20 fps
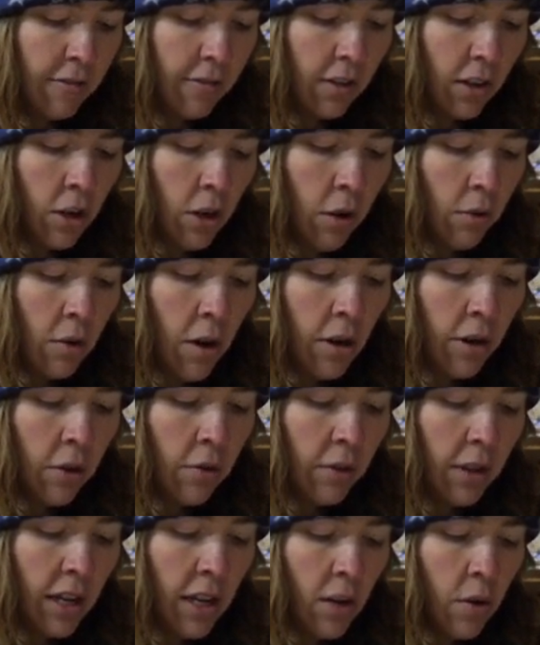you know, not
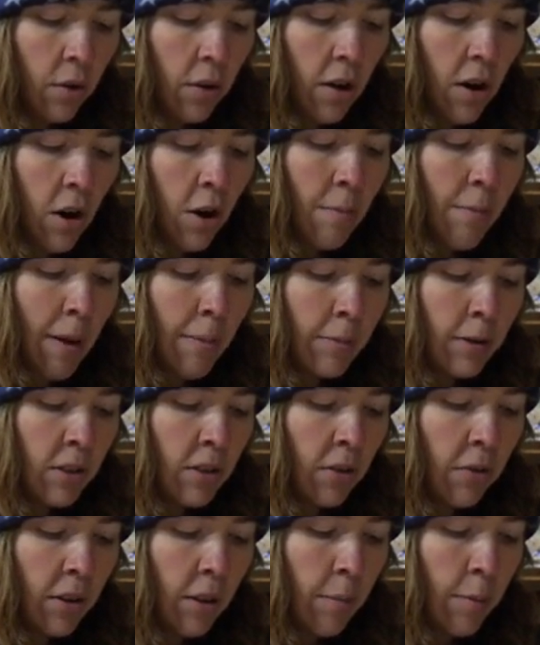only our members
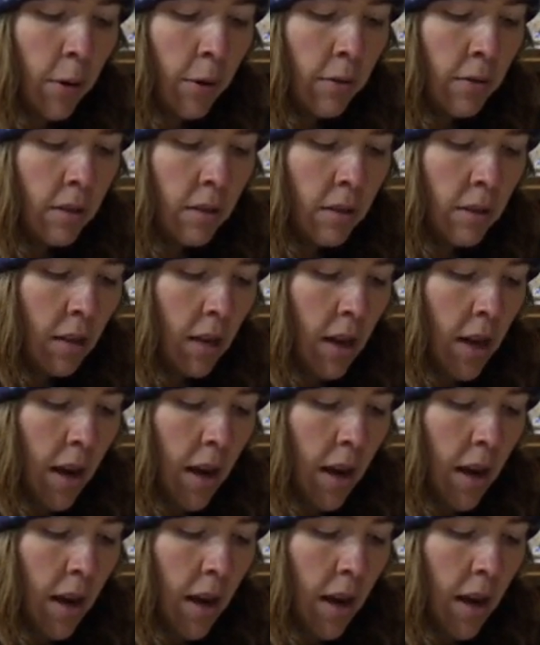only post,